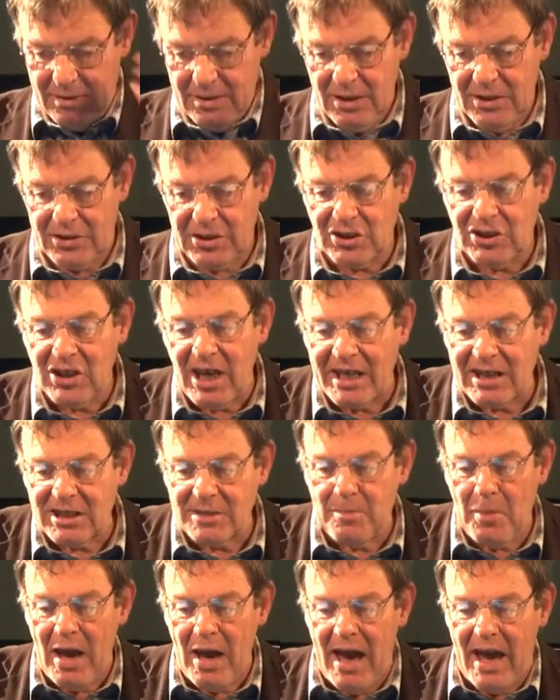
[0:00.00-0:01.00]
the
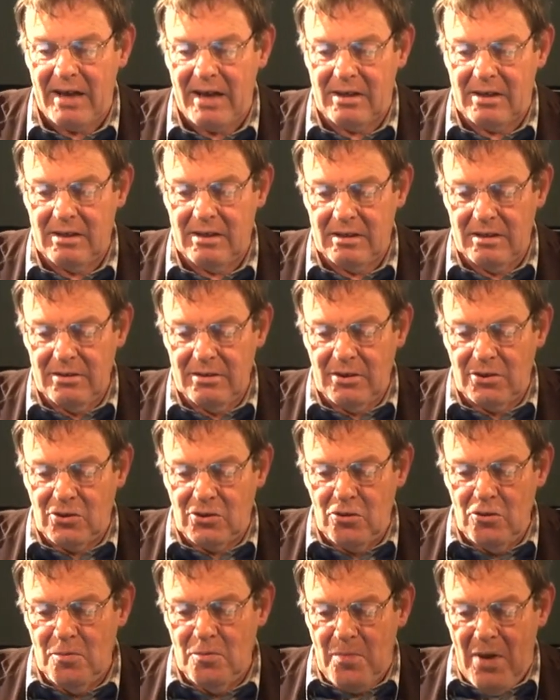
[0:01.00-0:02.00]
six-pack, the
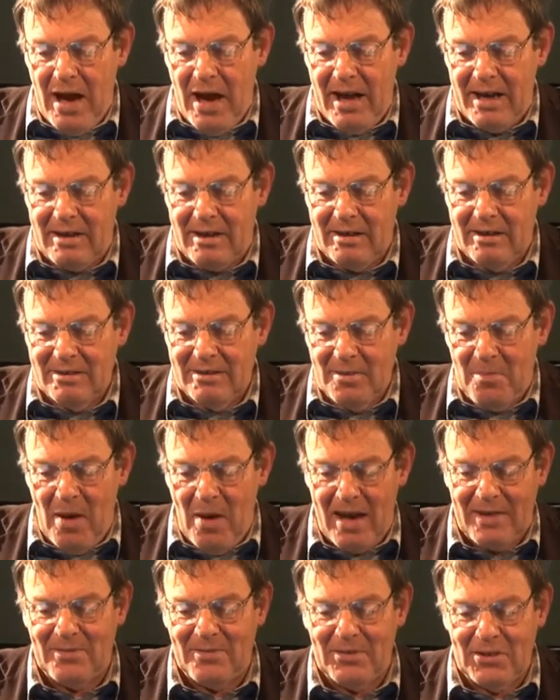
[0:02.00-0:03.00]
two-pack, the
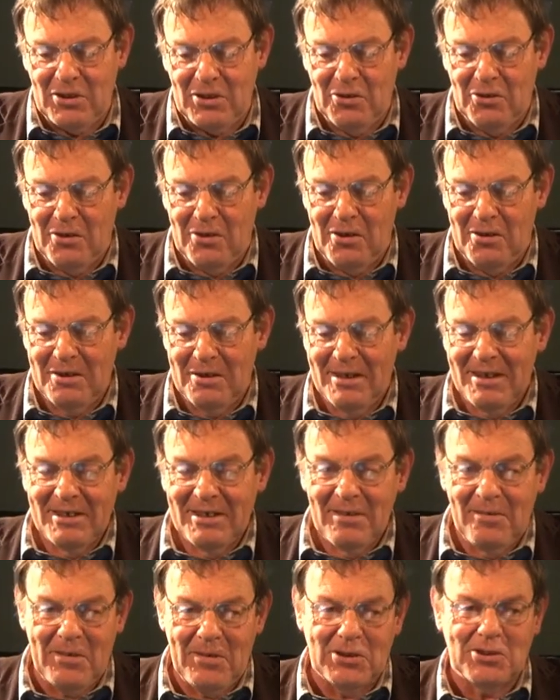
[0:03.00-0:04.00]
pact for the euro,
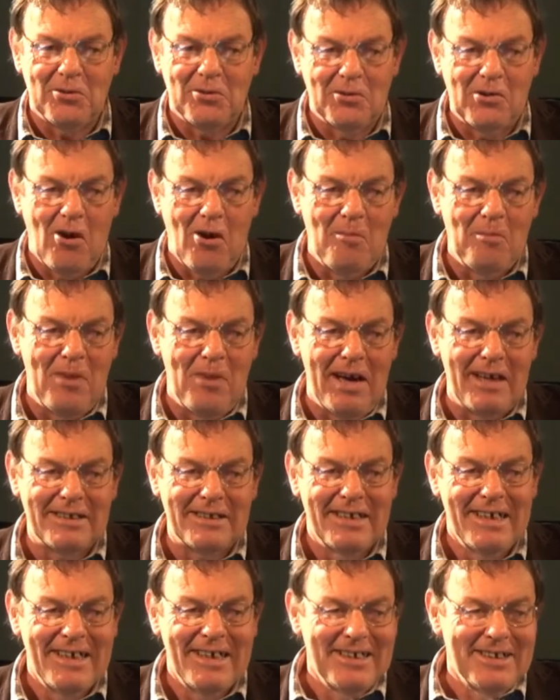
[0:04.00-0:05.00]
the fiscal
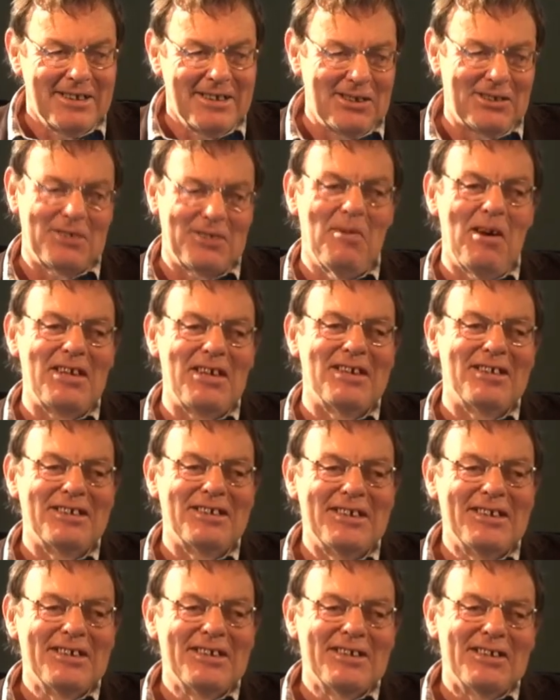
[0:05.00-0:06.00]
compact. There's some other
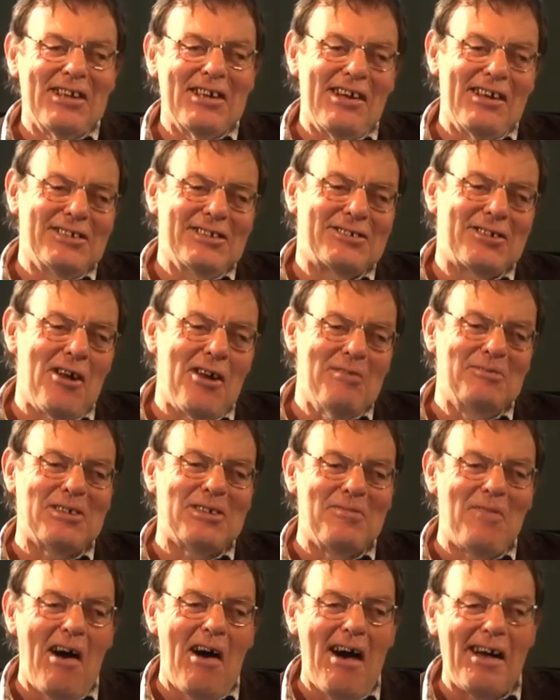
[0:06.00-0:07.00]

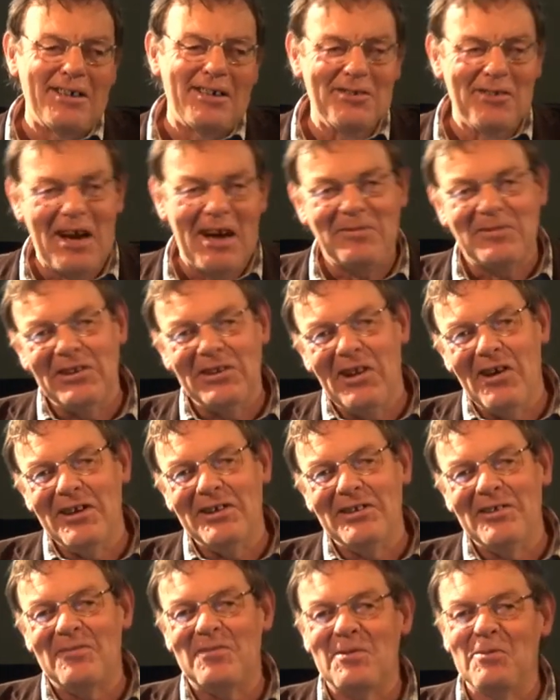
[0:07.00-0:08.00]
terms of art you have to
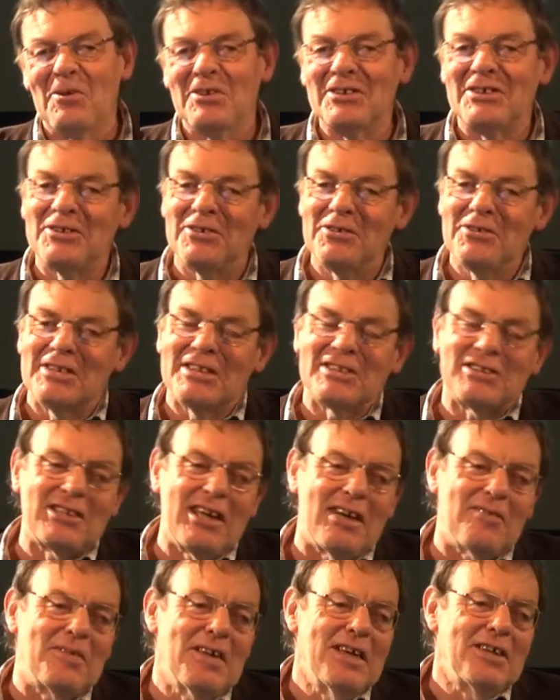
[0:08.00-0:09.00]
learn if you want to do this
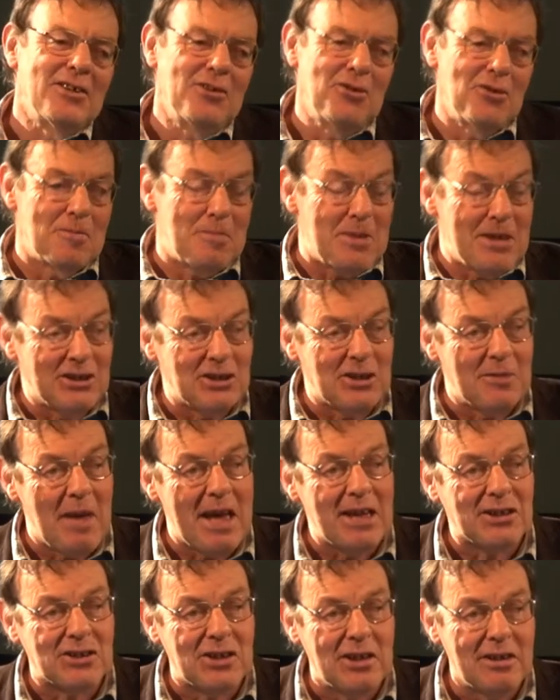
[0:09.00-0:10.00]
stuff. The European
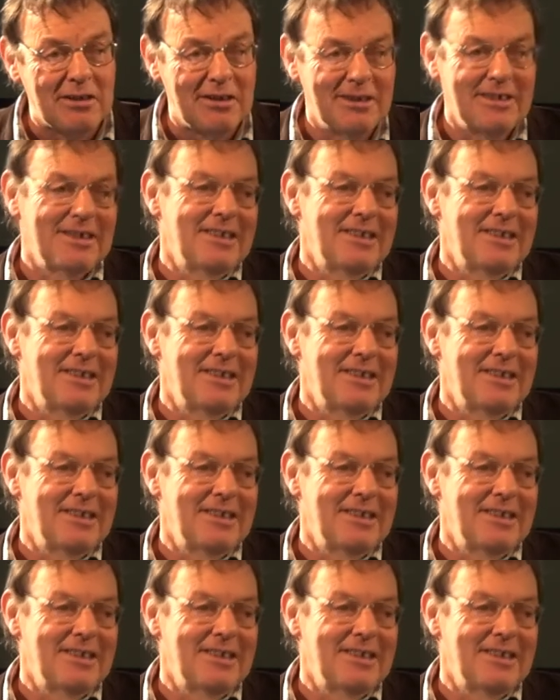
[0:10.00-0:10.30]
semester.